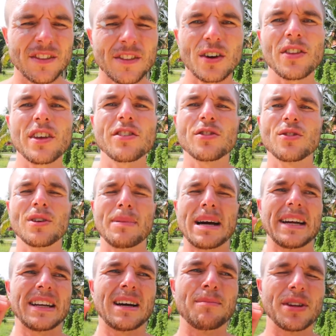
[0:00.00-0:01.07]
Not that it's all
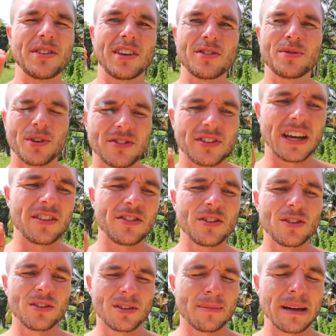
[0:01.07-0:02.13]
about numbers, that's what I say, it's
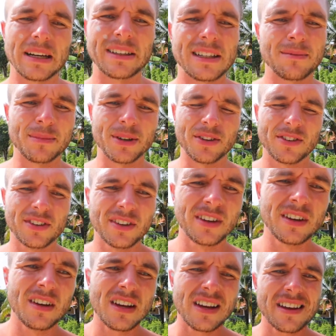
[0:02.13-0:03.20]
not all about numbers.
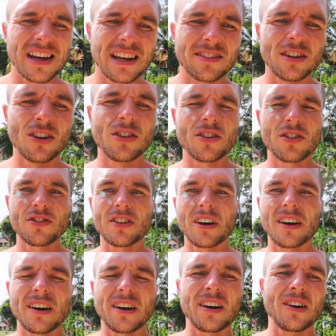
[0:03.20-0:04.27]
As long as
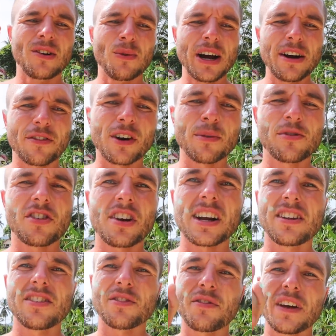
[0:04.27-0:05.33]
whatever I'm
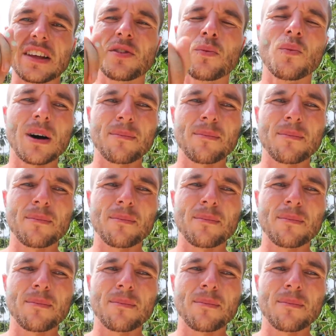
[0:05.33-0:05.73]
sharing is affecting